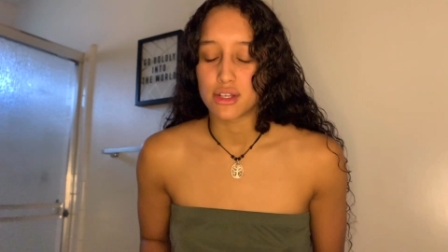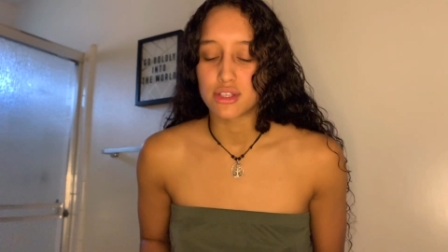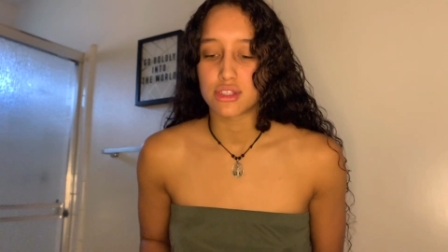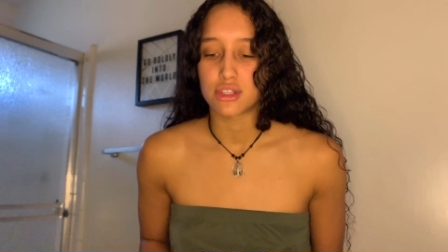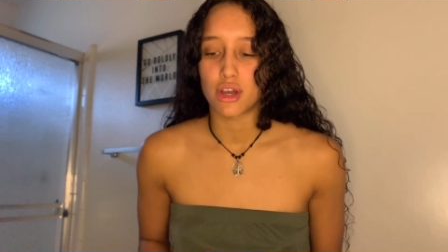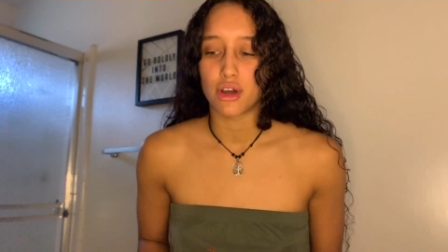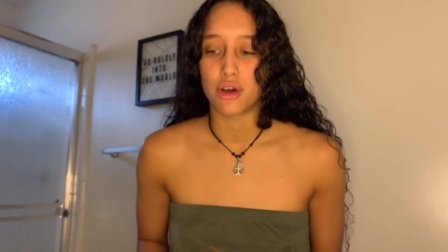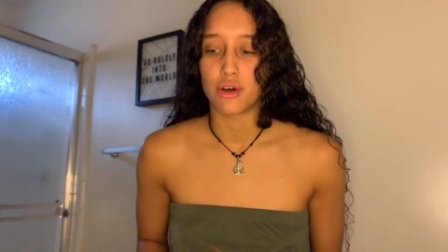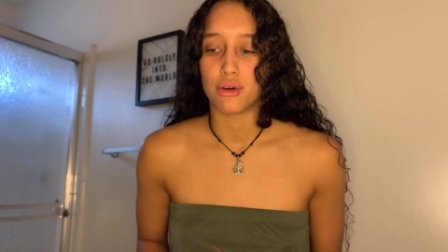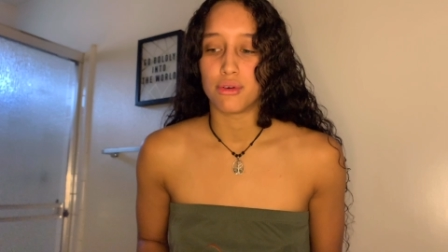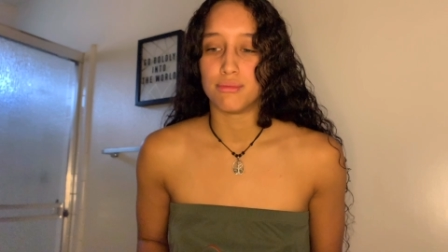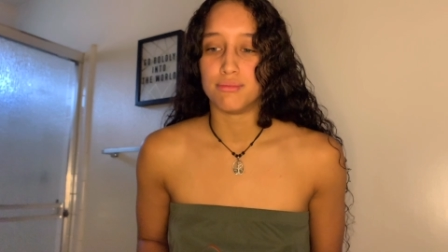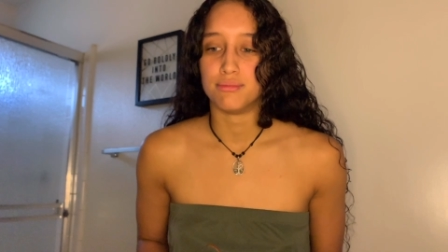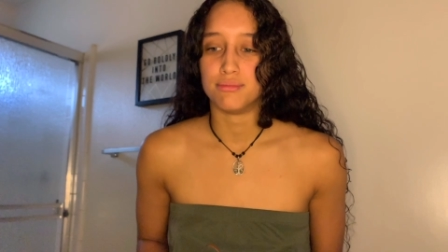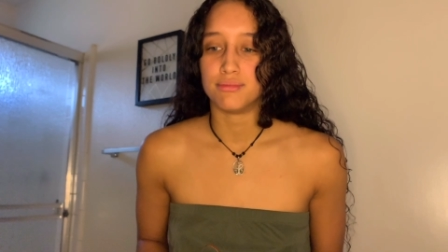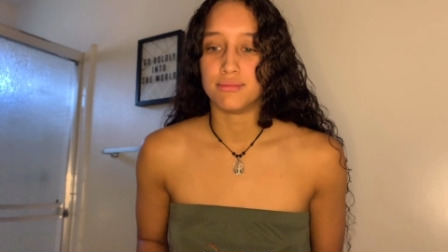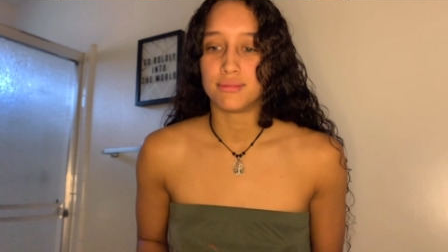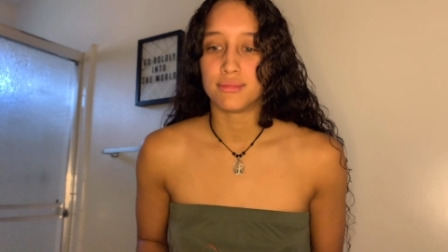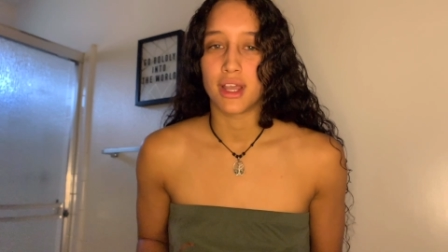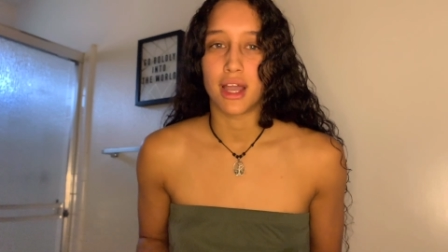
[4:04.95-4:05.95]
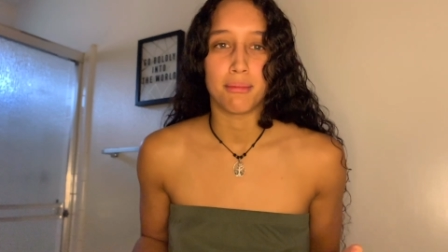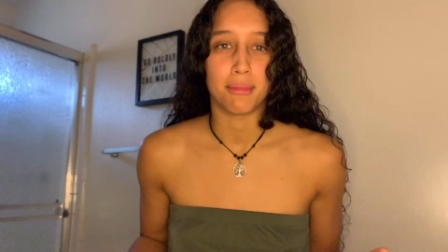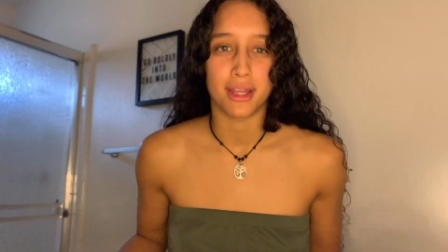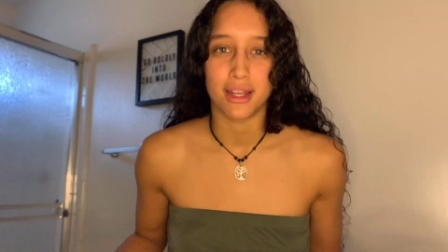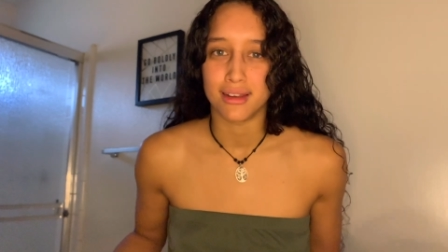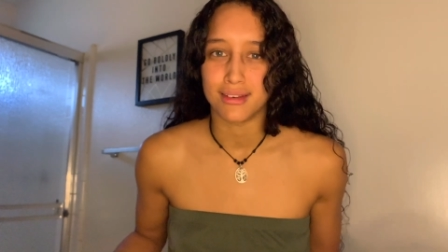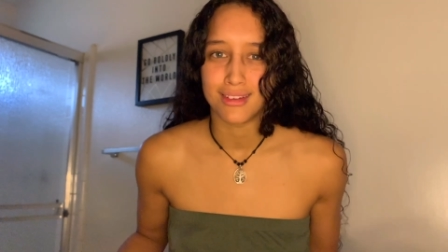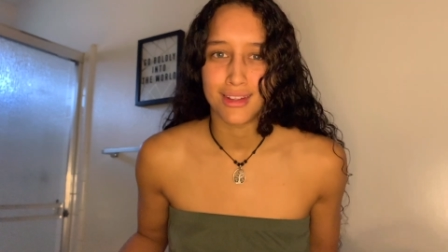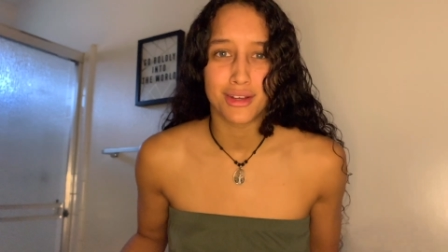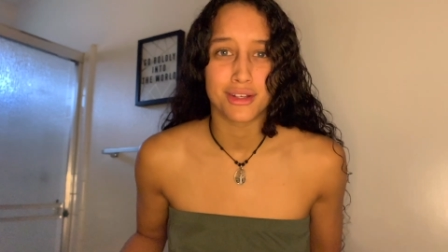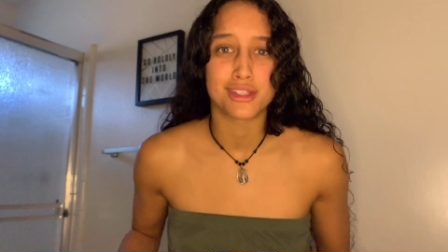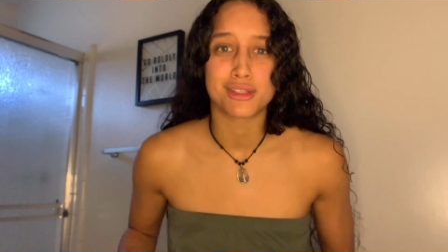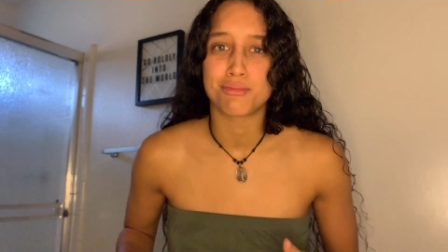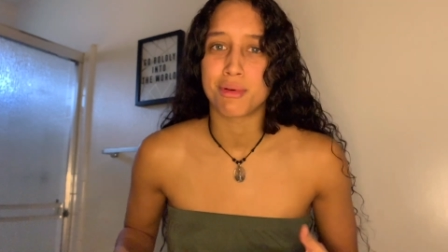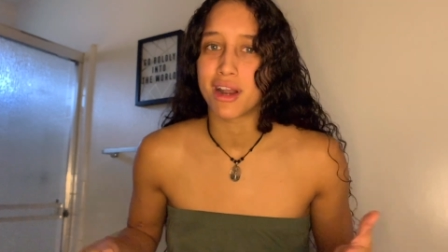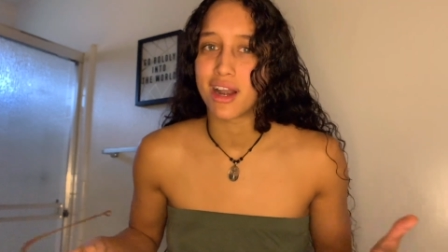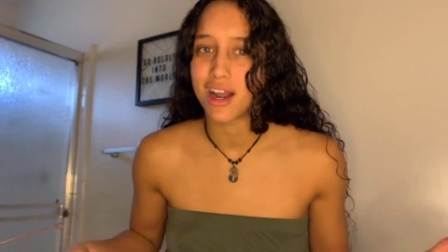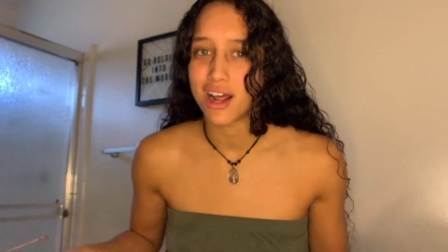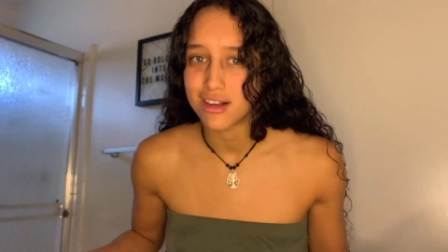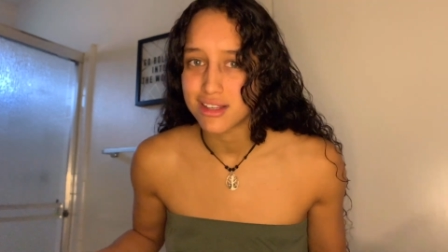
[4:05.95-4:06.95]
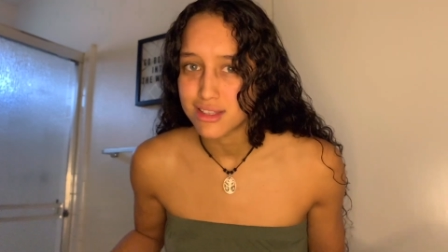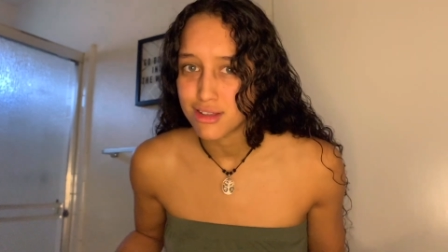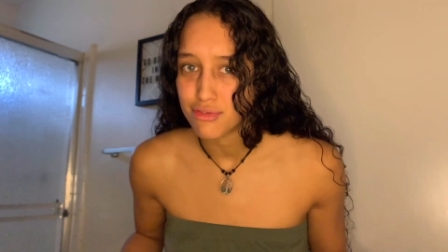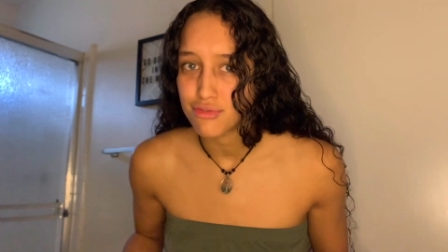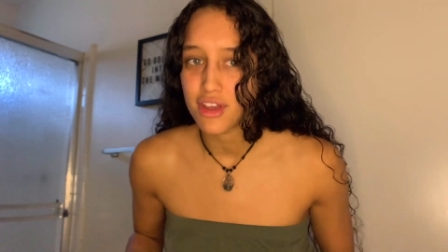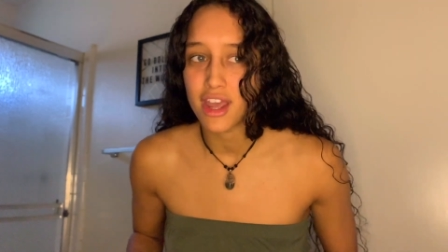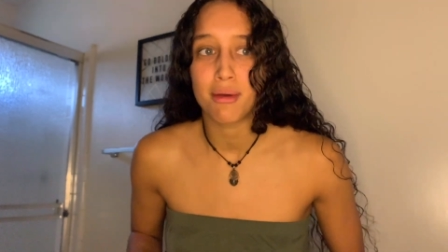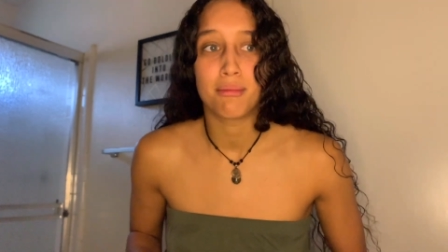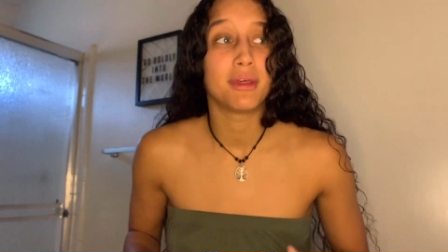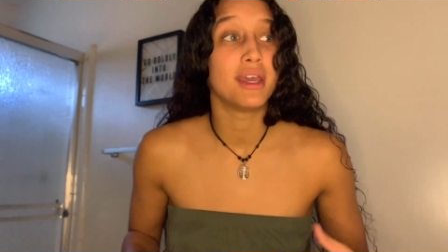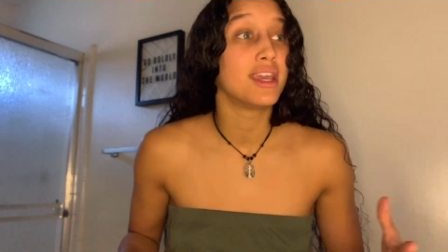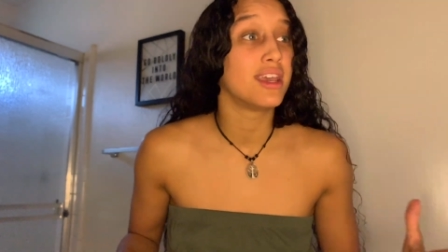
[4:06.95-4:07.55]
So, I mean, you could spread it out to the family,